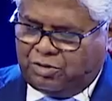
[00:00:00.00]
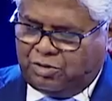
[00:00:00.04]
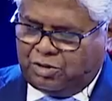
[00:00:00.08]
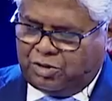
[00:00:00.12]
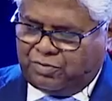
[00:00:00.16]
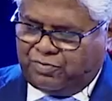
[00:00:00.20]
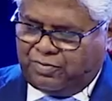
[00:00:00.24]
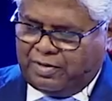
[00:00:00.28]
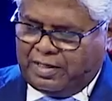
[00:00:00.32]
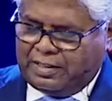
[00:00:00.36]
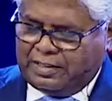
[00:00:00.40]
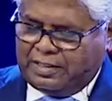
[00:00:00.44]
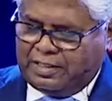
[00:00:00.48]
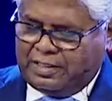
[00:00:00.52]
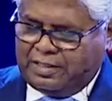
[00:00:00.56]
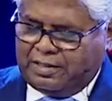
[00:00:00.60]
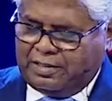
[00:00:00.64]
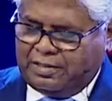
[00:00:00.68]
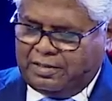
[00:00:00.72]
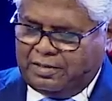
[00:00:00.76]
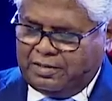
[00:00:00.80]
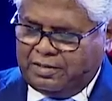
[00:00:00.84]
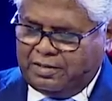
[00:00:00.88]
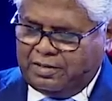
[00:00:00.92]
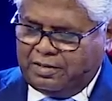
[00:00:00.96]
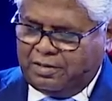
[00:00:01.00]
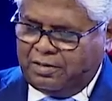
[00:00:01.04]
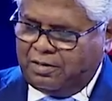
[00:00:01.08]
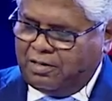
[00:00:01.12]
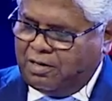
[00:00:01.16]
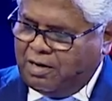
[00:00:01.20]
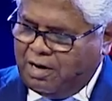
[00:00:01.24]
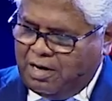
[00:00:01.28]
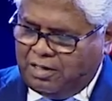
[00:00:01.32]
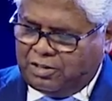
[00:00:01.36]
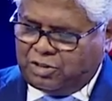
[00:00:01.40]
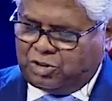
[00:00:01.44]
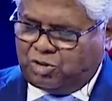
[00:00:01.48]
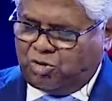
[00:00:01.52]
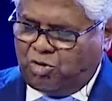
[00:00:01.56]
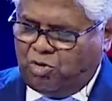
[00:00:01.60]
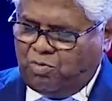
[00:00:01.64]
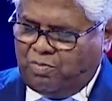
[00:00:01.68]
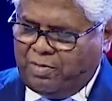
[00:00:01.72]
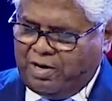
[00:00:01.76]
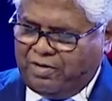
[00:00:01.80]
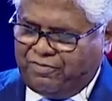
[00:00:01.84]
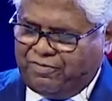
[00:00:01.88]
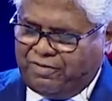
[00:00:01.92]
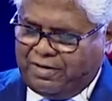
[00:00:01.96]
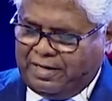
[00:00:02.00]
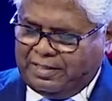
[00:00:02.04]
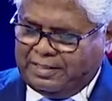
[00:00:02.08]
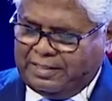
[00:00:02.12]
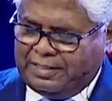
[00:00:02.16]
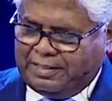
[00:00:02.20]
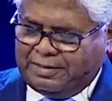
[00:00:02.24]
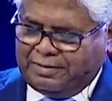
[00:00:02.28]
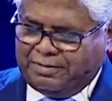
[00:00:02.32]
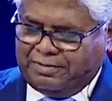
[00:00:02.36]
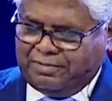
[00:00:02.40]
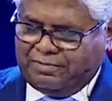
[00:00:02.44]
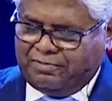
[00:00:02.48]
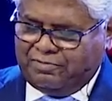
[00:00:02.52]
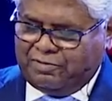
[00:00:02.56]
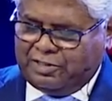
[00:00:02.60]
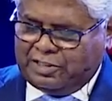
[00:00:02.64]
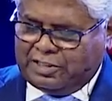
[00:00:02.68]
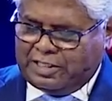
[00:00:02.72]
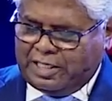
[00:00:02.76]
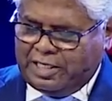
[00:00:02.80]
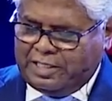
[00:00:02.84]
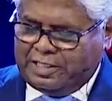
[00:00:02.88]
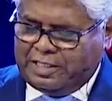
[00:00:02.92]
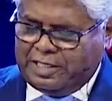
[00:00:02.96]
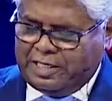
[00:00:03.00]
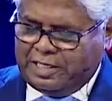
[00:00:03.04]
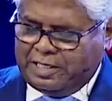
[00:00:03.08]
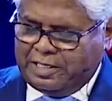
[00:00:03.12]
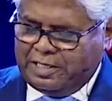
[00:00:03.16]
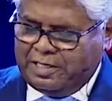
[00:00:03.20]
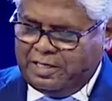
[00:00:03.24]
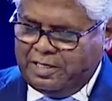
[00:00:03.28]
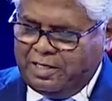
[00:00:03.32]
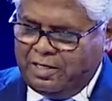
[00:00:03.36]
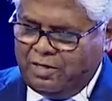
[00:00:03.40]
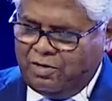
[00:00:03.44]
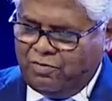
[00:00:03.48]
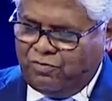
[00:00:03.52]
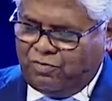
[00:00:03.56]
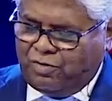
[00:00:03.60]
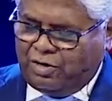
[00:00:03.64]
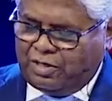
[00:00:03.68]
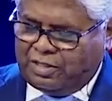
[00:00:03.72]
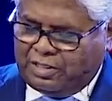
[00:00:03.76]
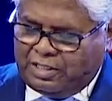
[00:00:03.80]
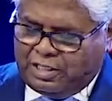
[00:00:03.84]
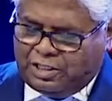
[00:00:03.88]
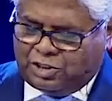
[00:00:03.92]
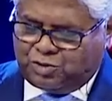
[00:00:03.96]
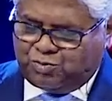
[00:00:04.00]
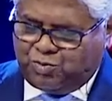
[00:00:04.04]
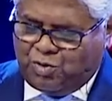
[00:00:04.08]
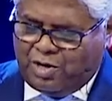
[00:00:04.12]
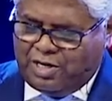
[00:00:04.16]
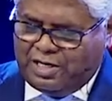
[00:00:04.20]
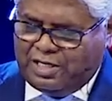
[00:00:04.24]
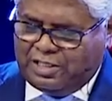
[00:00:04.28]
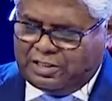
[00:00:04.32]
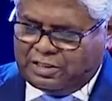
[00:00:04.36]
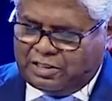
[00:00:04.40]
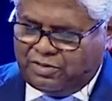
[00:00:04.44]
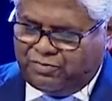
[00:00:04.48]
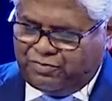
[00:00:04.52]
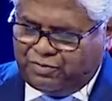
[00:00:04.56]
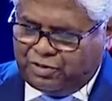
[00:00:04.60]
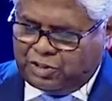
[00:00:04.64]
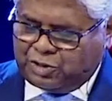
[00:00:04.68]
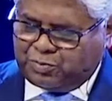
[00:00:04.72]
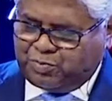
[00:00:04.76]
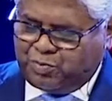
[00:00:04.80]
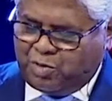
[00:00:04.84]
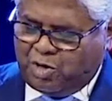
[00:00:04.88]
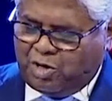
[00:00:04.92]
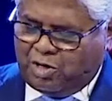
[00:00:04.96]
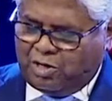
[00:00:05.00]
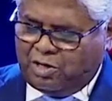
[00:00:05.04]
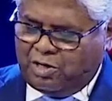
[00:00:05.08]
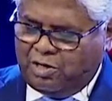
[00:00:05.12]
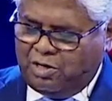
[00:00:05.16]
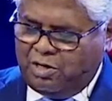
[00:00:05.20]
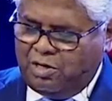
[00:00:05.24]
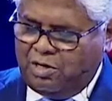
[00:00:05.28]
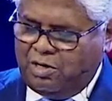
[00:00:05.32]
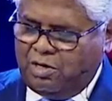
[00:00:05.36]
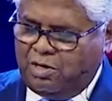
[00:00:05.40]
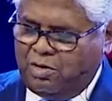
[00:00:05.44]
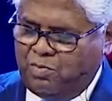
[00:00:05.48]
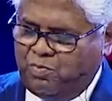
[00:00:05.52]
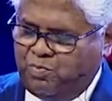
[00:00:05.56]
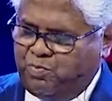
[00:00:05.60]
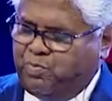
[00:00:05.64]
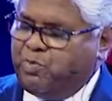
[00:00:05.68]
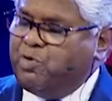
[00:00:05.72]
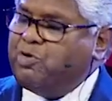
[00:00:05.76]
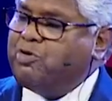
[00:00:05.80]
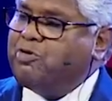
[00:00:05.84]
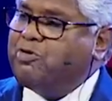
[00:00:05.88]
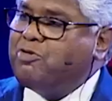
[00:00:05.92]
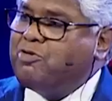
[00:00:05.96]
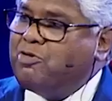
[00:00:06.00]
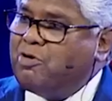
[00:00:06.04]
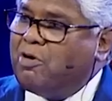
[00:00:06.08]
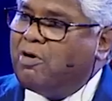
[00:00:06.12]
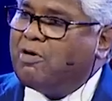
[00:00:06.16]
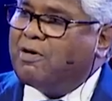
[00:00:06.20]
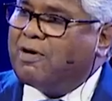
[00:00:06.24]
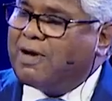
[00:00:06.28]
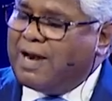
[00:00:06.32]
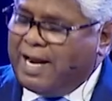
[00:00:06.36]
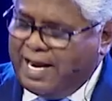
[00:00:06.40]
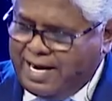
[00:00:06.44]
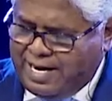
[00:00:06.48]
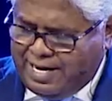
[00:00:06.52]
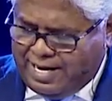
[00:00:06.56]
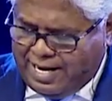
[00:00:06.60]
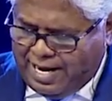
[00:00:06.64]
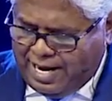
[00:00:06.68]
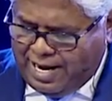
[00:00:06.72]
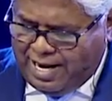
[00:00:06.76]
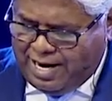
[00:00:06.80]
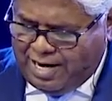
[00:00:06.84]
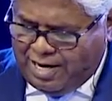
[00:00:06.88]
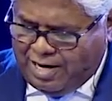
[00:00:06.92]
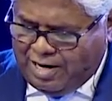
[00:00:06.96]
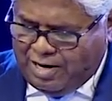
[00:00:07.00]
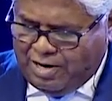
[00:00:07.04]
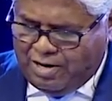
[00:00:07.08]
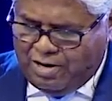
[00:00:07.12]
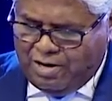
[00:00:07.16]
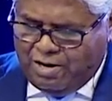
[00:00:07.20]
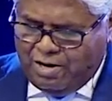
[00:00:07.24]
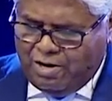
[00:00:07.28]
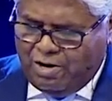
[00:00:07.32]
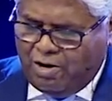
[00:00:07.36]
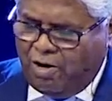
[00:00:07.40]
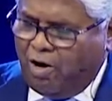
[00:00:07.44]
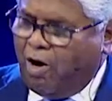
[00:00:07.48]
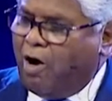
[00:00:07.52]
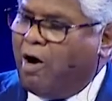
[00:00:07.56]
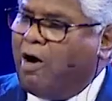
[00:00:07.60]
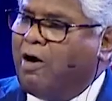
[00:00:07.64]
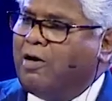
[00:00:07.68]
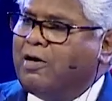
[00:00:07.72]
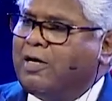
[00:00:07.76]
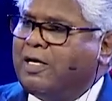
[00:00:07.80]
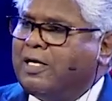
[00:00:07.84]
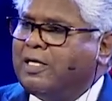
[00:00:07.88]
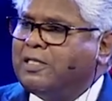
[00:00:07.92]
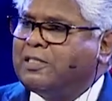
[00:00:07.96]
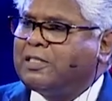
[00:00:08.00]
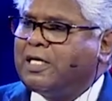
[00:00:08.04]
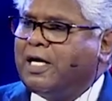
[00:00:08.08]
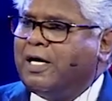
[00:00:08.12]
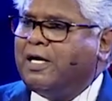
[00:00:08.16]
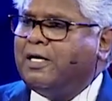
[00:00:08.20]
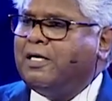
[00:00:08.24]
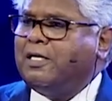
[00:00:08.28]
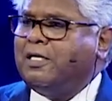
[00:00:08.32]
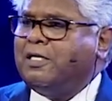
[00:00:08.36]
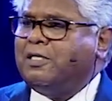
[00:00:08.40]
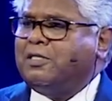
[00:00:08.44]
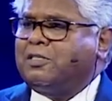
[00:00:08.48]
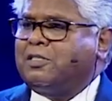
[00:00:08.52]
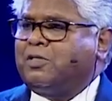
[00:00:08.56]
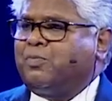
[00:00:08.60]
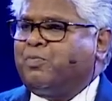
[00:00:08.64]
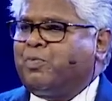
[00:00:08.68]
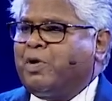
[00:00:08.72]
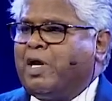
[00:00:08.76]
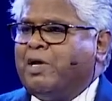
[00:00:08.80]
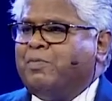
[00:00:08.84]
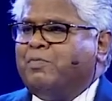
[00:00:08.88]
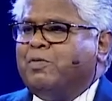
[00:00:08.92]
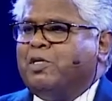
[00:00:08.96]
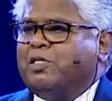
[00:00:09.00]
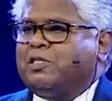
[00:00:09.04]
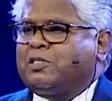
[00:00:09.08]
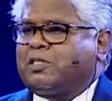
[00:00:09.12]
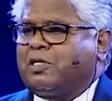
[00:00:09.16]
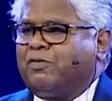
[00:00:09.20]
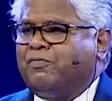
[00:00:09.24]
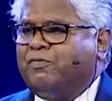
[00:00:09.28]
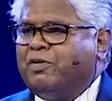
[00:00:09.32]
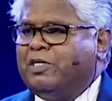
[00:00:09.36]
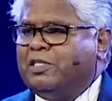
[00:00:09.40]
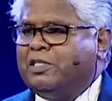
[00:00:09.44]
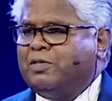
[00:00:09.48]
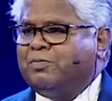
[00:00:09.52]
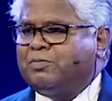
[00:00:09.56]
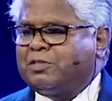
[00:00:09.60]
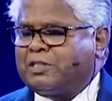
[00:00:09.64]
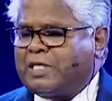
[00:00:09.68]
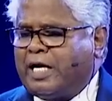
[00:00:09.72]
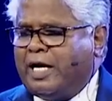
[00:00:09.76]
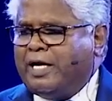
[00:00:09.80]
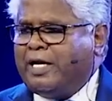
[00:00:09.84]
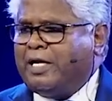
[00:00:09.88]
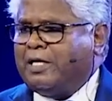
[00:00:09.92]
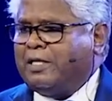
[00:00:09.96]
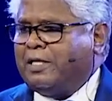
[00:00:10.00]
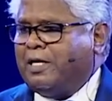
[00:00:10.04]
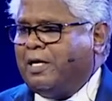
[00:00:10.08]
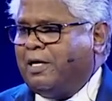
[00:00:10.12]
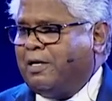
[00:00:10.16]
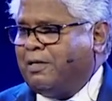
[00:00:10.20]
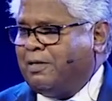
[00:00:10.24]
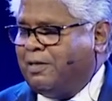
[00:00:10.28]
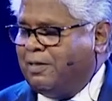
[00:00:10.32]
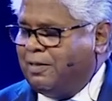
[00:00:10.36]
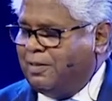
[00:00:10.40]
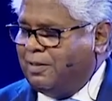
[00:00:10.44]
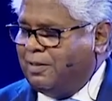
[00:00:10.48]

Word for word: to his father, not so, my father, verse eighteen, for this one is the firstborn. Put your right hand on his head. Here's the prime minister of Egypt standing there,